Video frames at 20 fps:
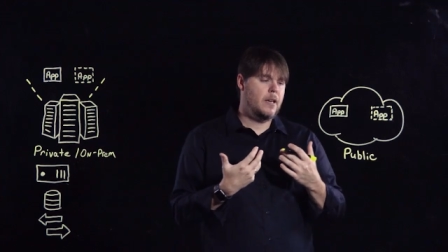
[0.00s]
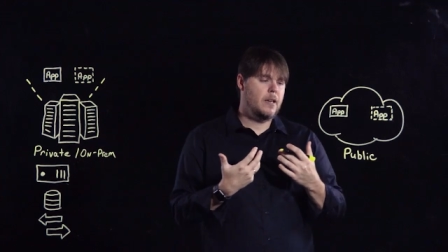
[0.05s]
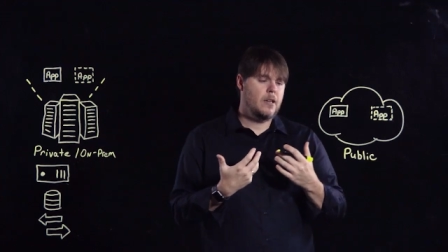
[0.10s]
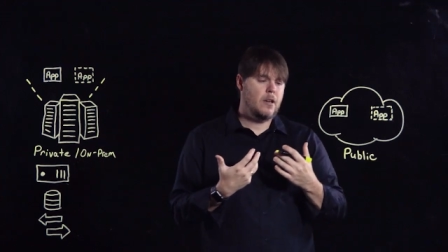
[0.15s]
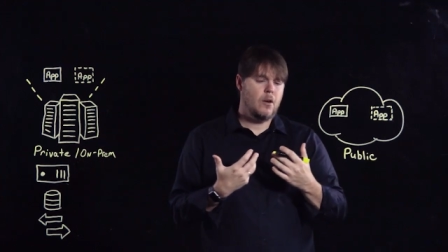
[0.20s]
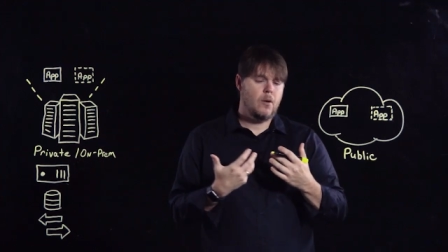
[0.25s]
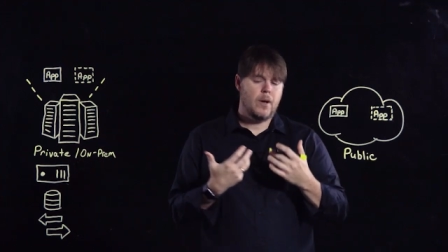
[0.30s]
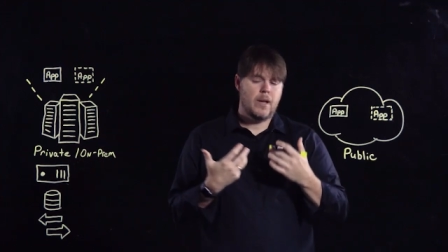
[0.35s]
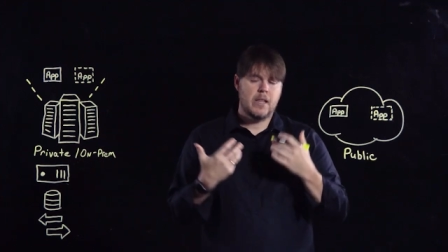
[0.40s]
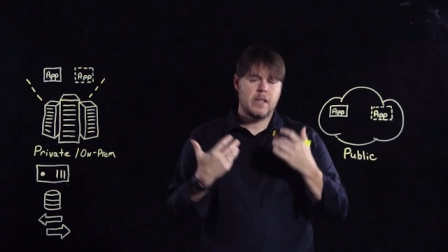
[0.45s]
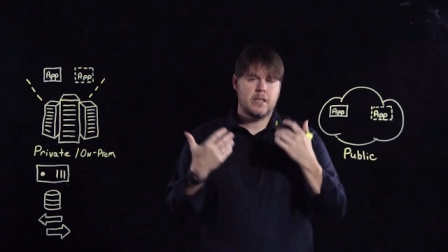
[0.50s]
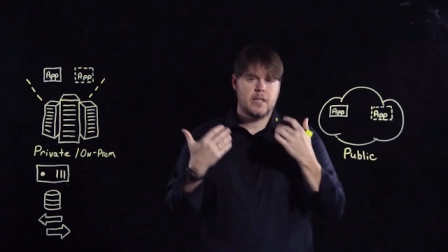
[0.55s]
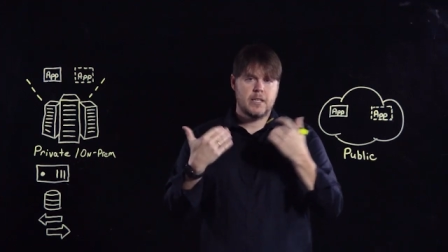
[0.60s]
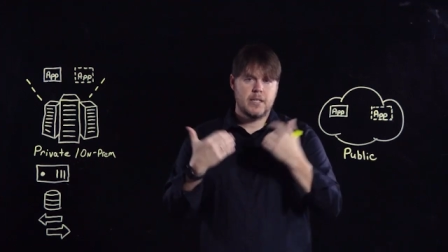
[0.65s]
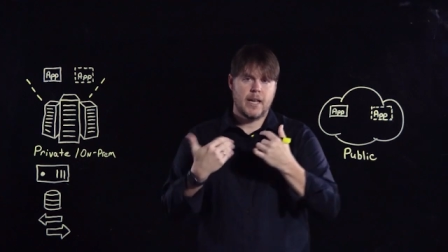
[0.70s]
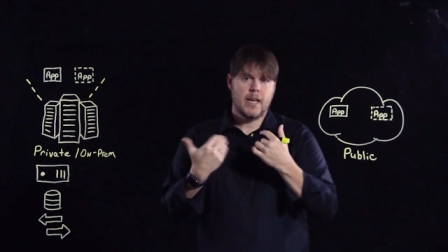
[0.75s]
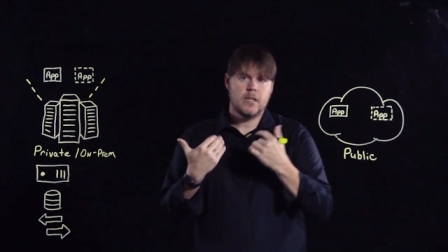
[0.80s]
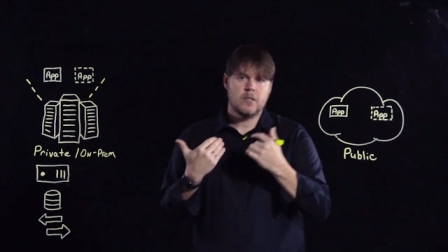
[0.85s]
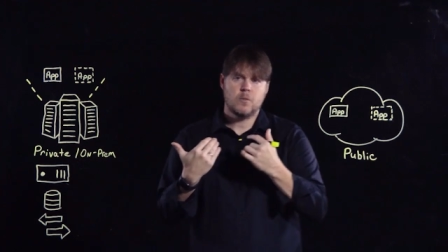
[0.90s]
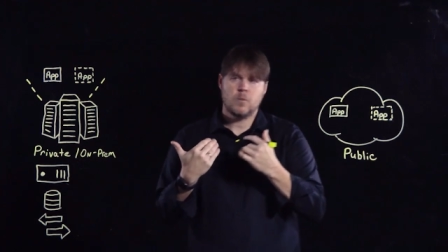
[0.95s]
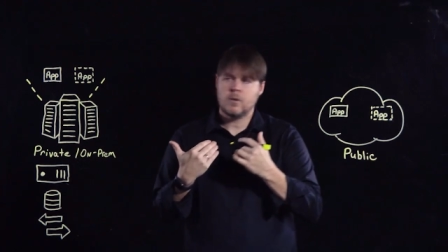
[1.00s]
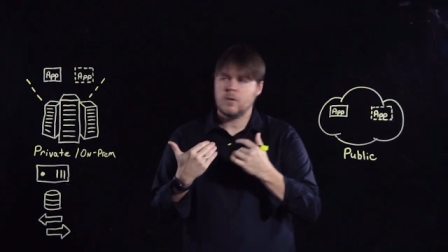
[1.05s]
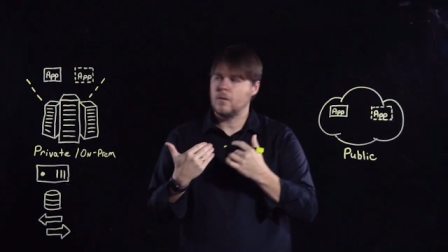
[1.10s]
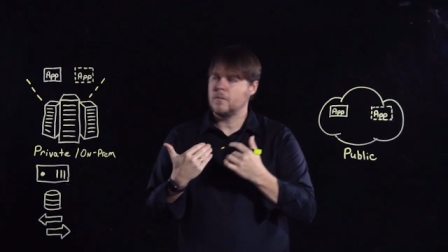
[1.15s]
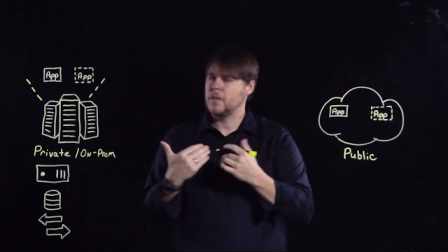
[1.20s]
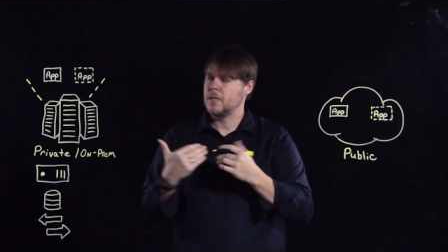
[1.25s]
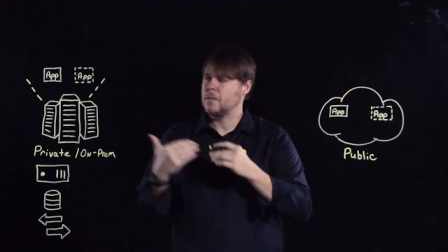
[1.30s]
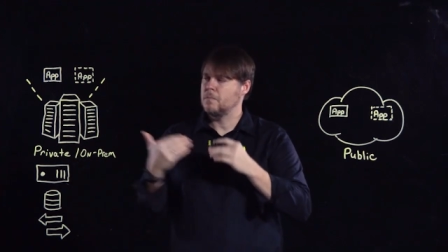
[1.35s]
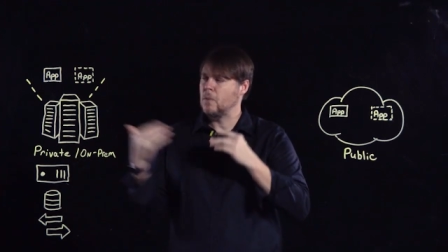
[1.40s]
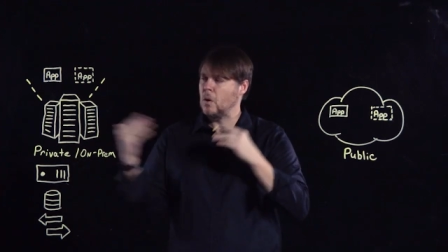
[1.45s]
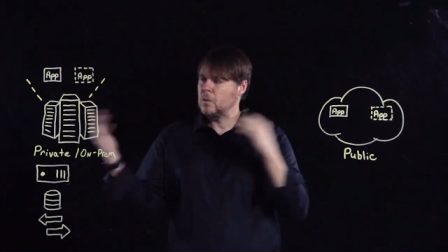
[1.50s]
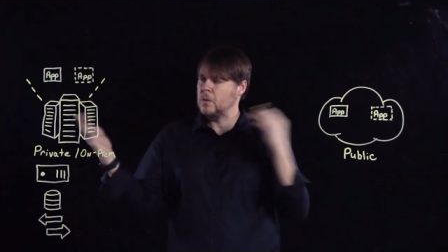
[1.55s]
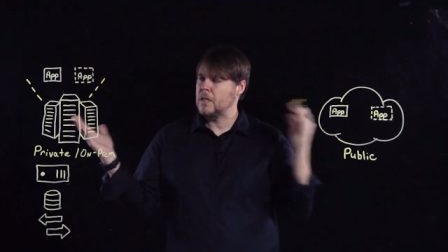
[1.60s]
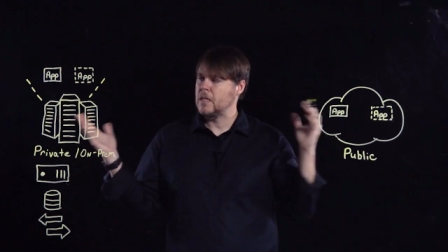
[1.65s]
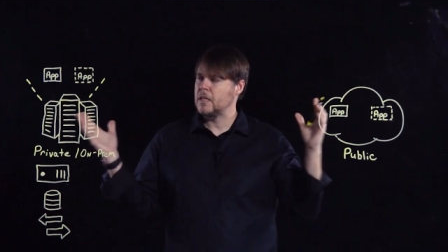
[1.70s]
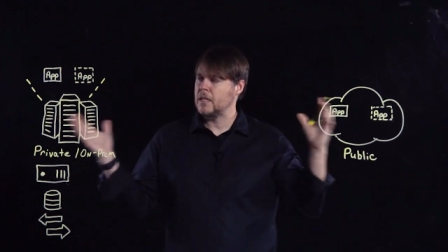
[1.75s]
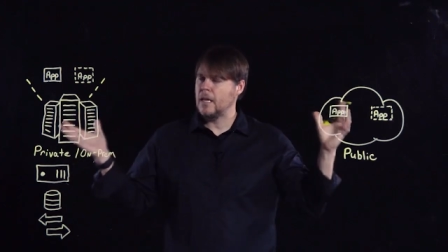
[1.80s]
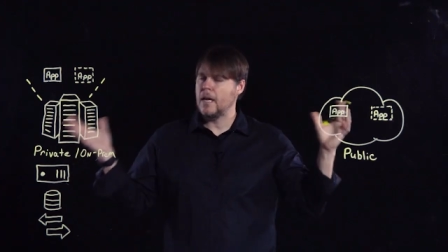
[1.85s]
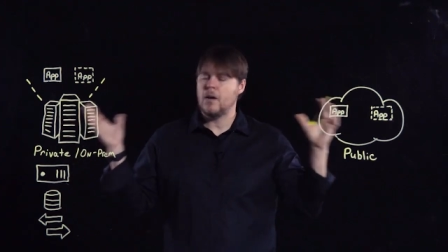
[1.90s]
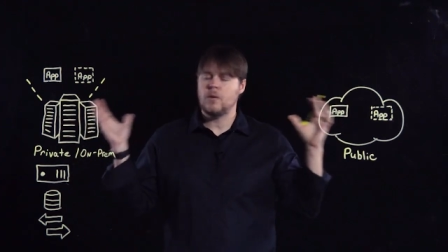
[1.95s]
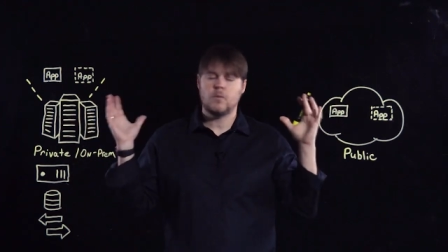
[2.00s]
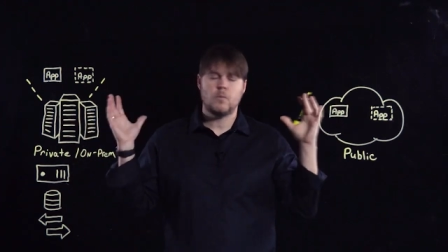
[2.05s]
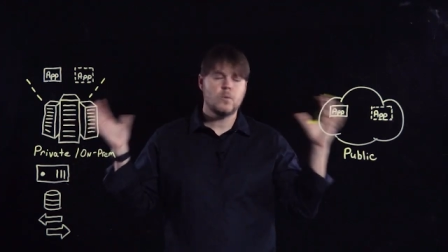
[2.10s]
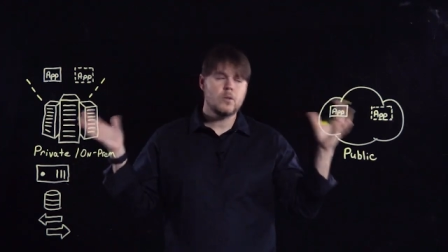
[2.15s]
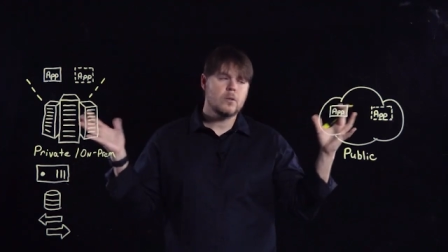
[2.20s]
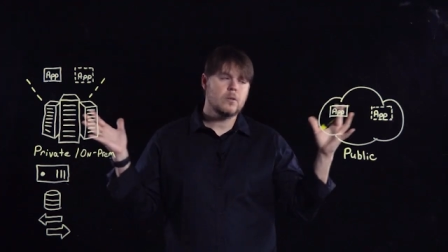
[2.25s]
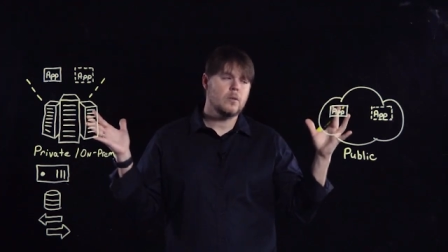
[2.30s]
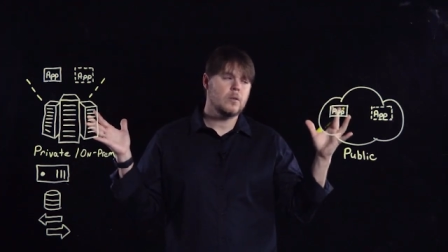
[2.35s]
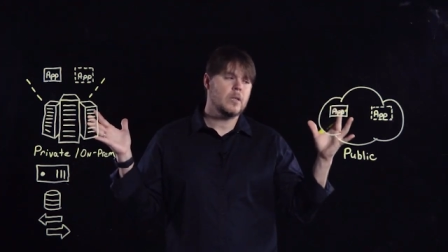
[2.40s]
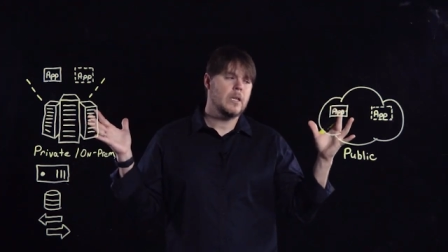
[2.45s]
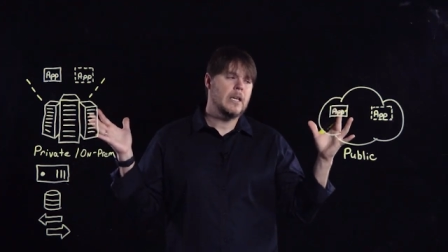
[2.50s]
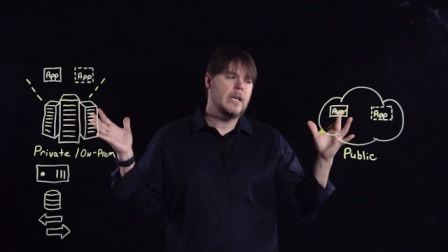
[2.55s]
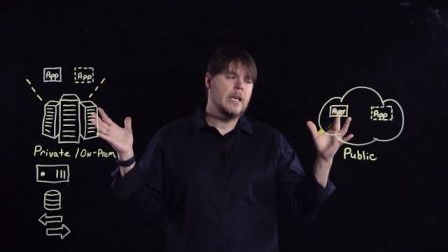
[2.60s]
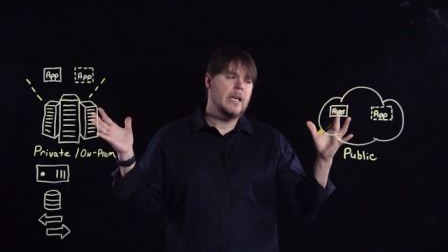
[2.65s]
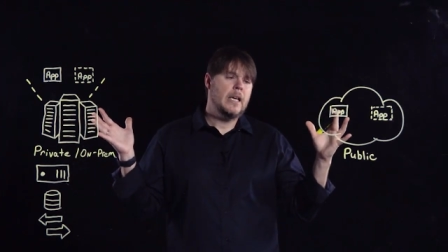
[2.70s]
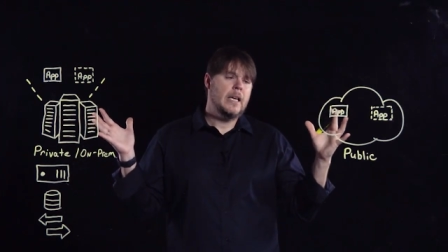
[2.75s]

you know, in today's world, this multi-cloud world,